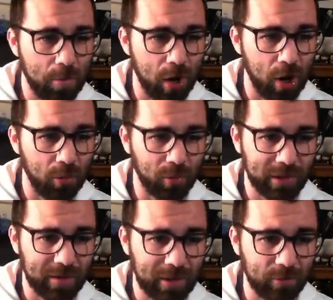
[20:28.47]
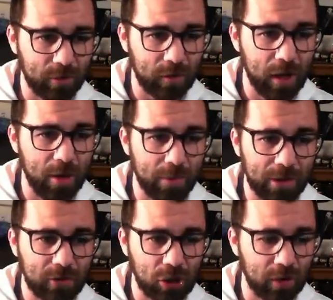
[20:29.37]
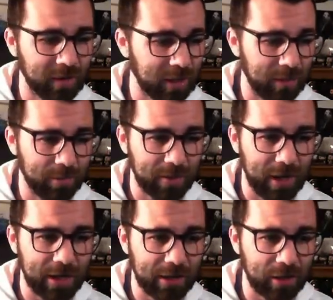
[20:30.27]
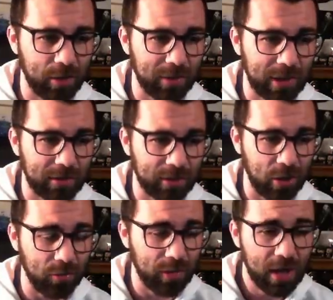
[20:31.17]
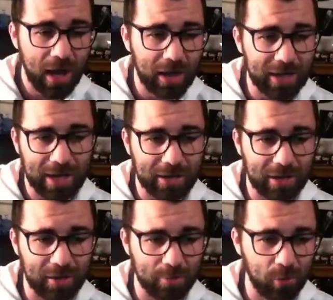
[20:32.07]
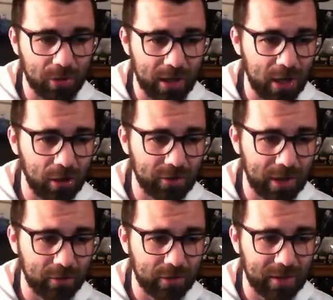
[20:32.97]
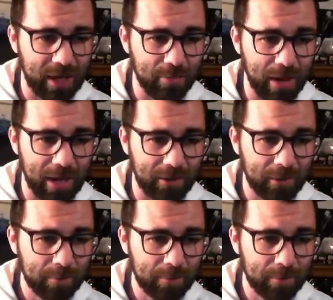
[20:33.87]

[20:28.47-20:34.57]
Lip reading: But we seem determined to just keep attacking and going adding goals. Again, at this point, they are down to 10 men.